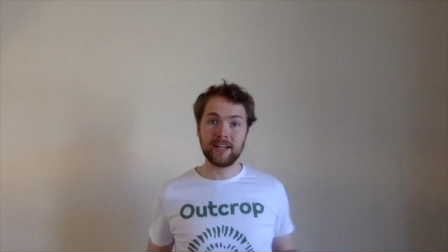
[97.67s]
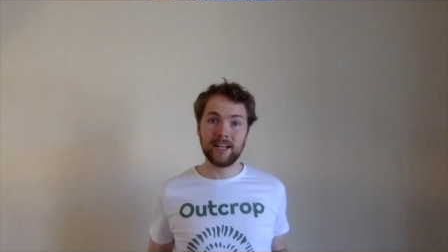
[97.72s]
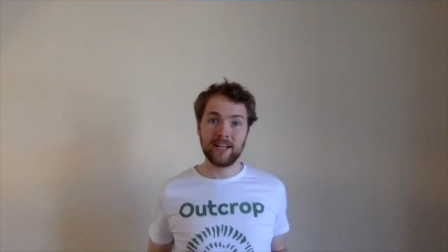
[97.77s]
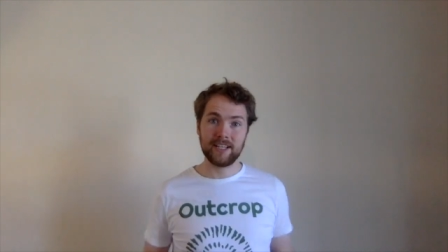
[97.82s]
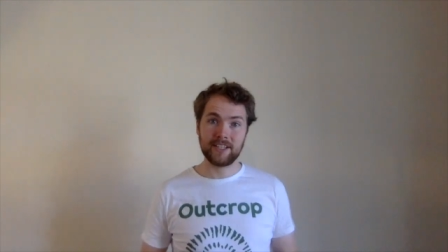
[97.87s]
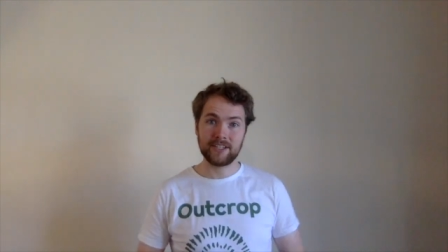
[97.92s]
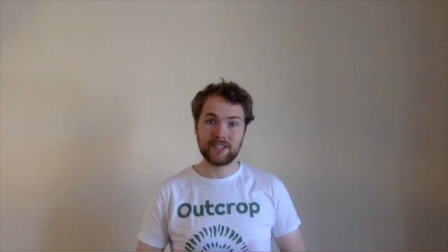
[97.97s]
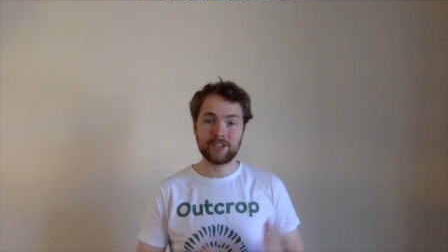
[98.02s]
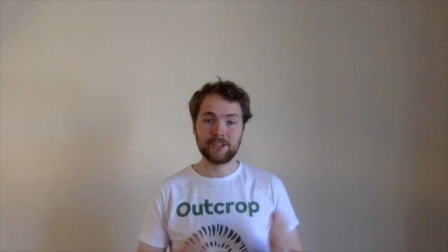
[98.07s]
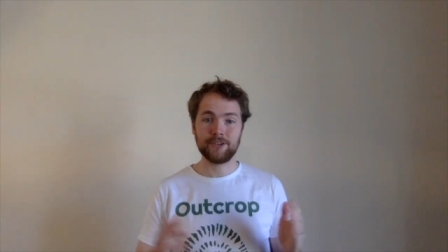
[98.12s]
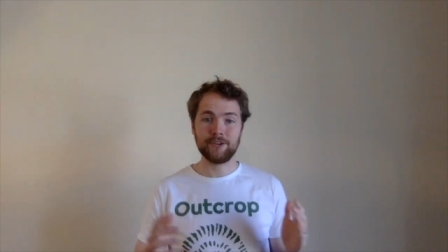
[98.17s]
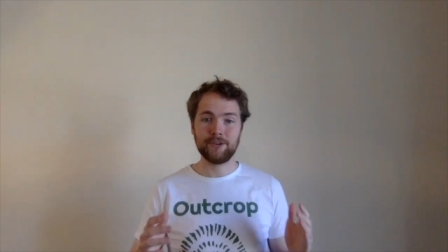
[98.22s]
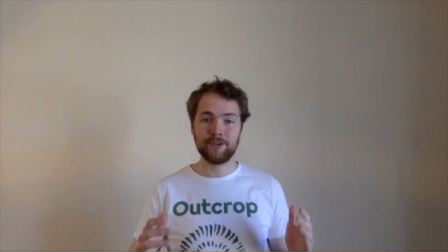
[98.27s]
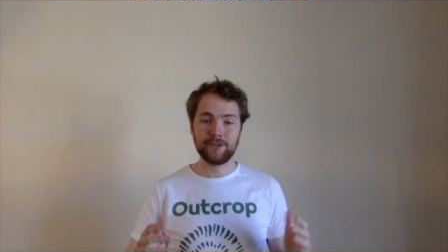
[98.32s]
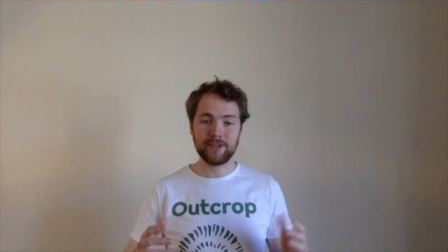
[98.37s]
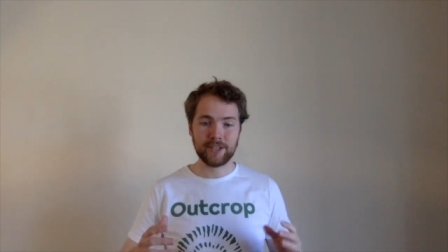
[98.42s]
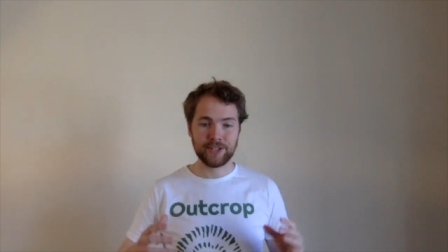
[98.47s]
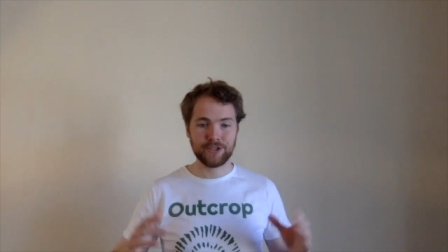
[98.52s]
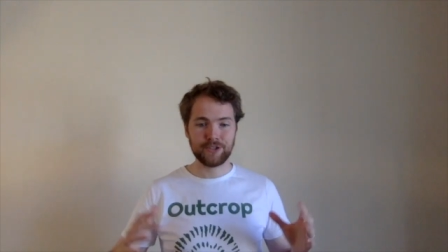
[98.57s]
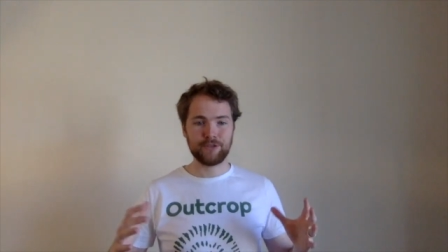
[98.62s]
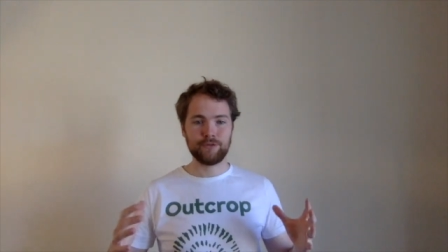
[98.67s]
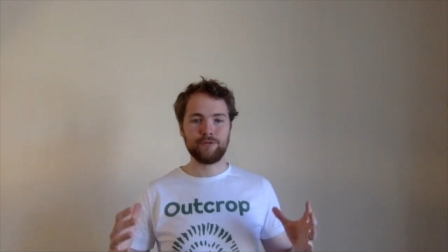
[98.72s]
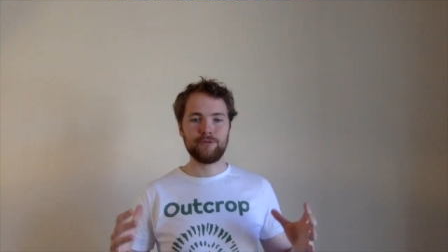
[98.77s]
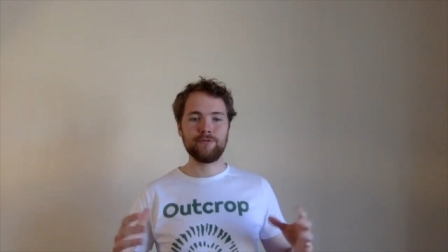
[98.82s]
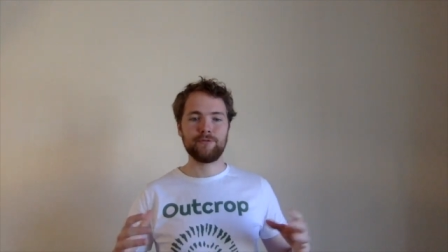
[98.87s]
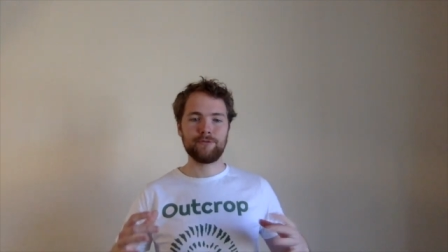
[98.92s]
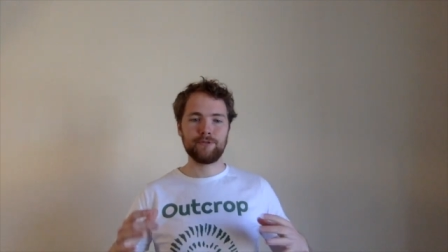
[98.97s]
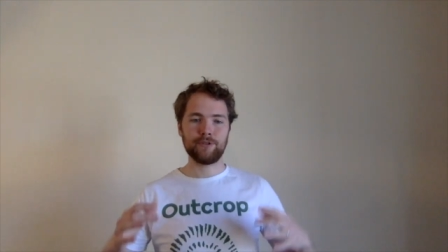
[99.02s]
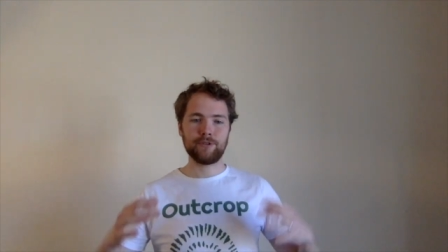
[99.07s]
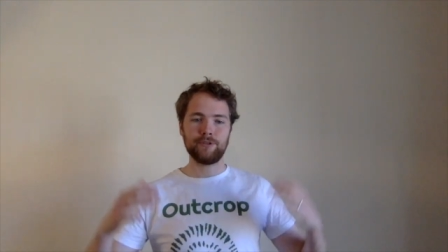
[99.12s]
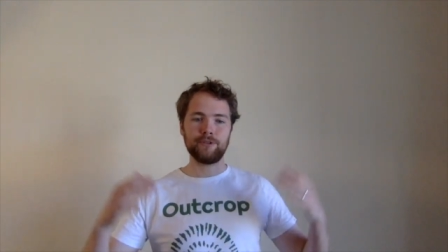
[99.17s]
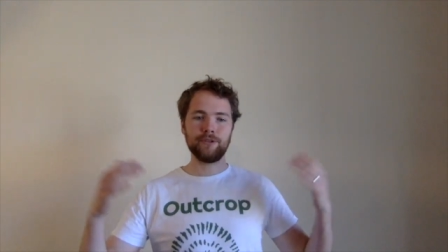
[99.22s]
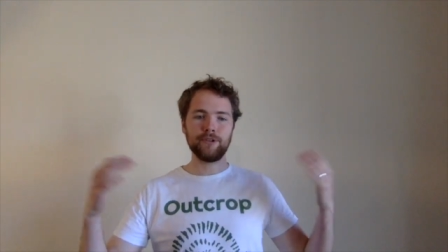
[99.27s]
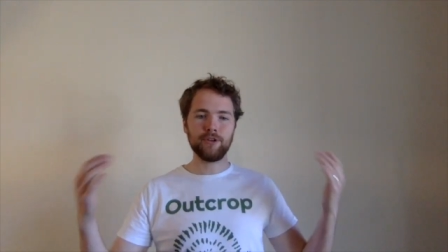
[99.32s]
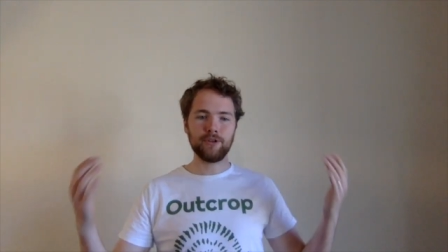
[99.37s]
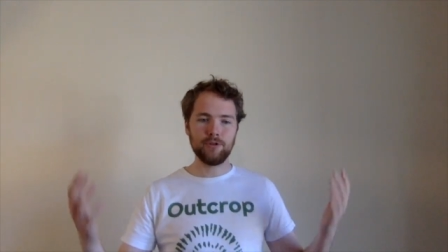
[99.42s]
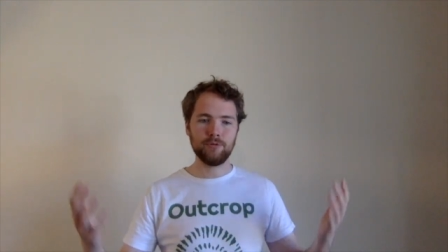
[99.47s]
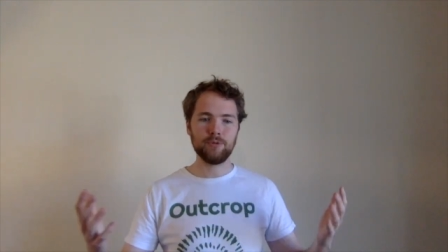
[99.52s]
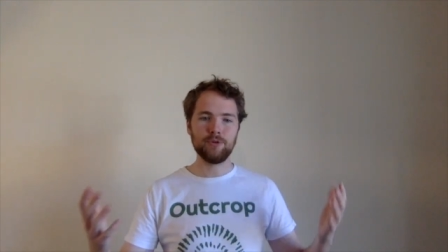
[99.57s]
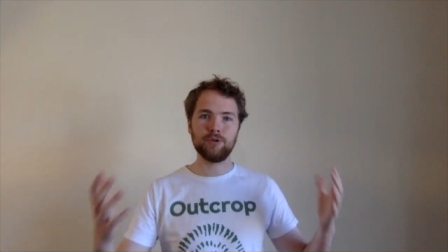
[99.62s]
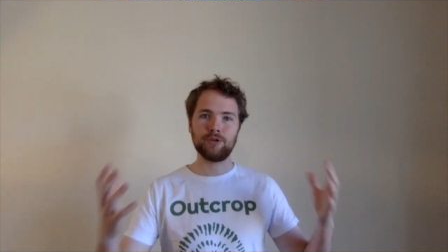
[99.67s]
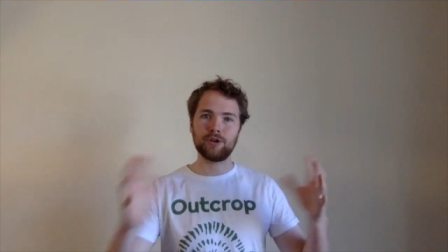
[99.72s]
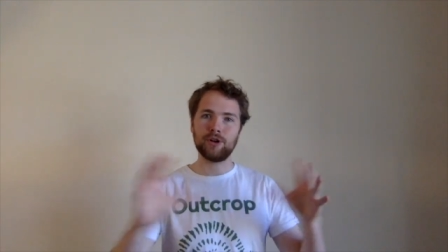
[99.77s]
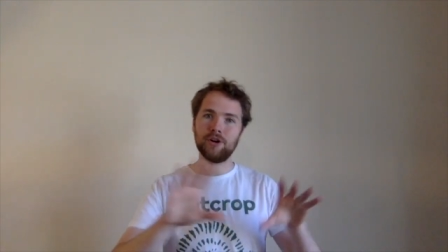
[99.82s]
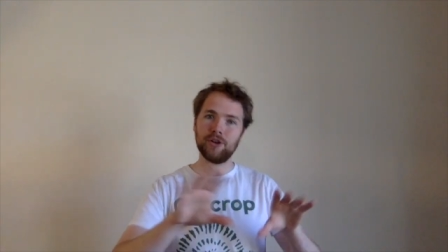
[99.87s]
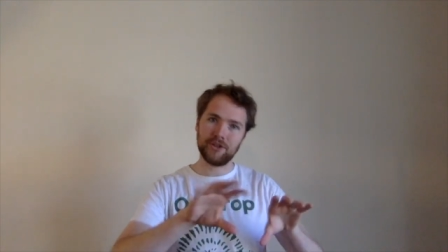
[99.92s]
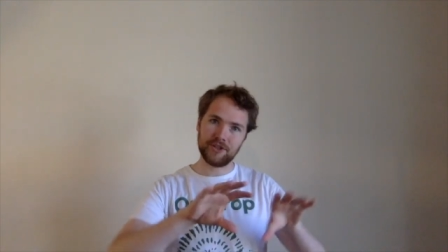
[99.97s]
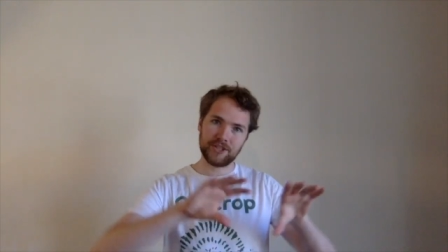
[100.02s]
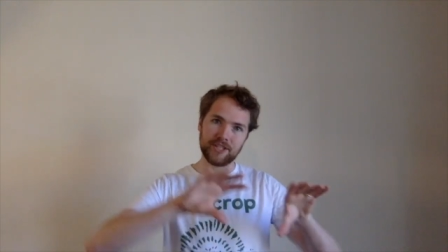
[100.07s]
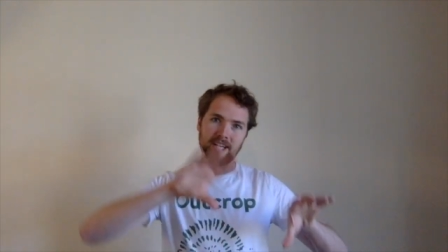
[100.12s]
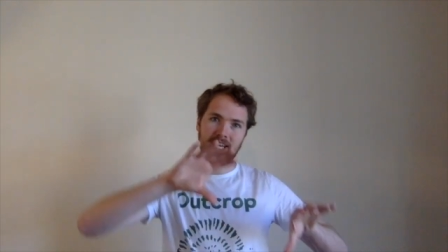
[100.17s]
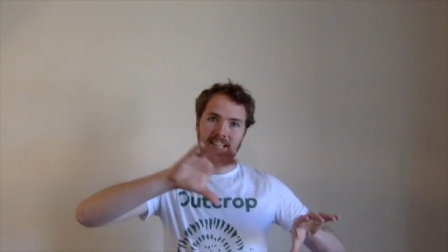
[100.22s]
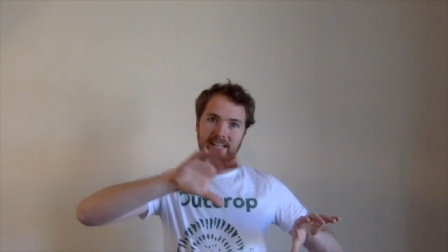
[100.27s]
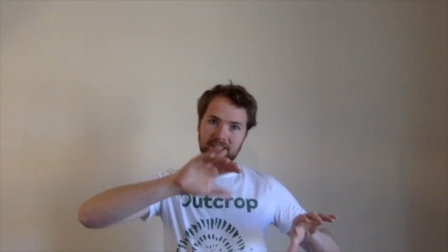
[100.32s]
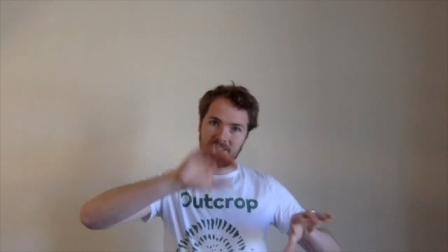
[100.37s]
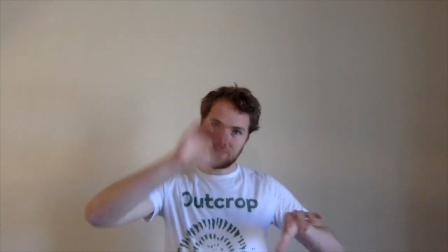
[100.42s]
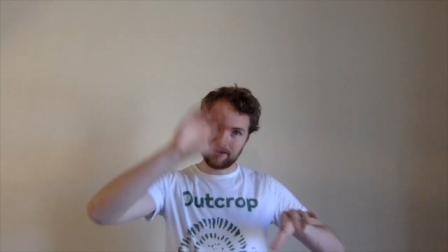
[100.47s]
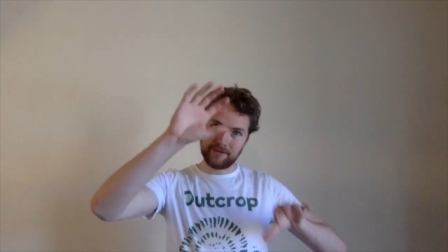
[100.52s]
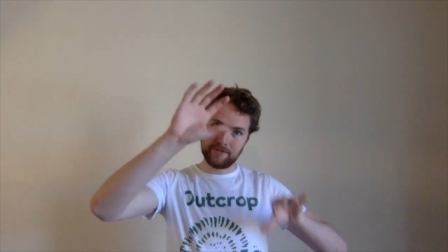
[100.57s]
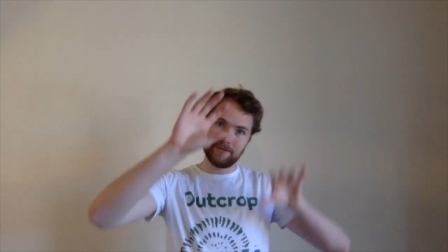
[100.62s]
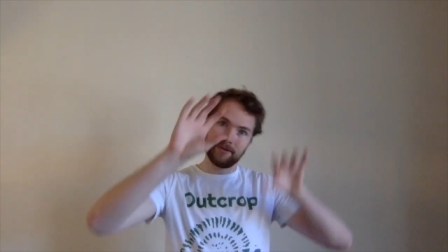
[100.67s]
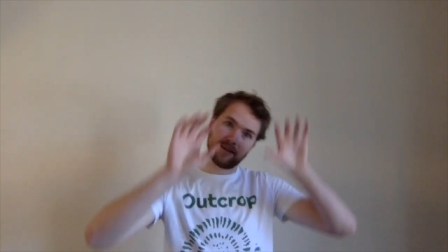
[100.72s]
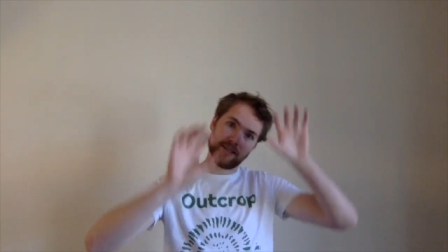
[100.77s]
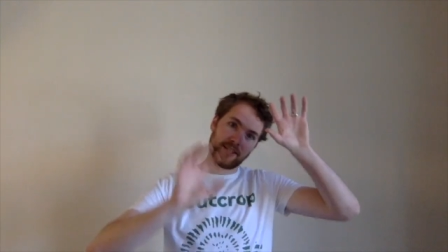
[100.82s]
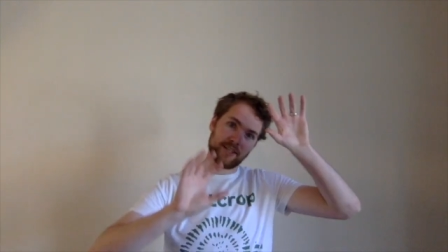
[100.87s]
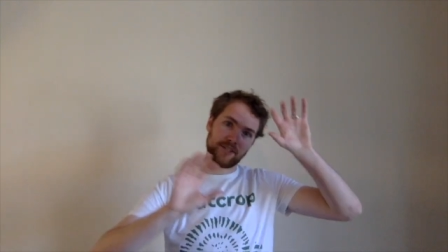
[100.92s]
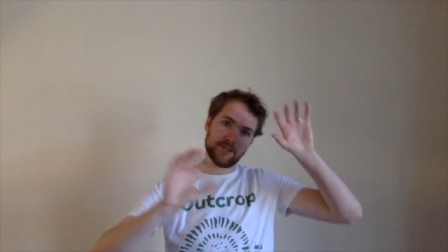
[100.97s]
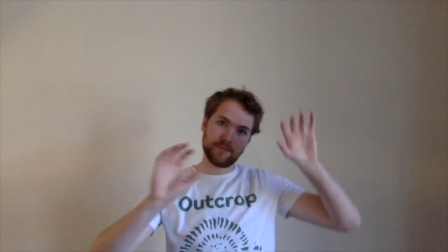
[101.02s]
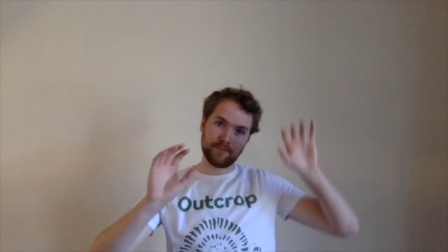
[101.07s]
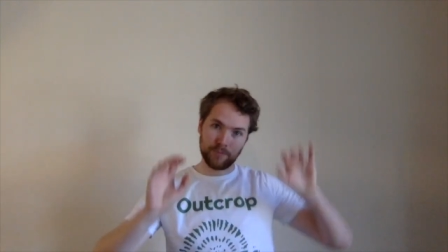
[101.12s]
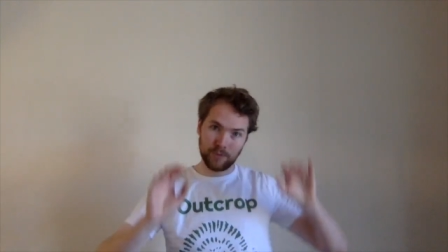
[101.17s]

And so that's sort of the global context of things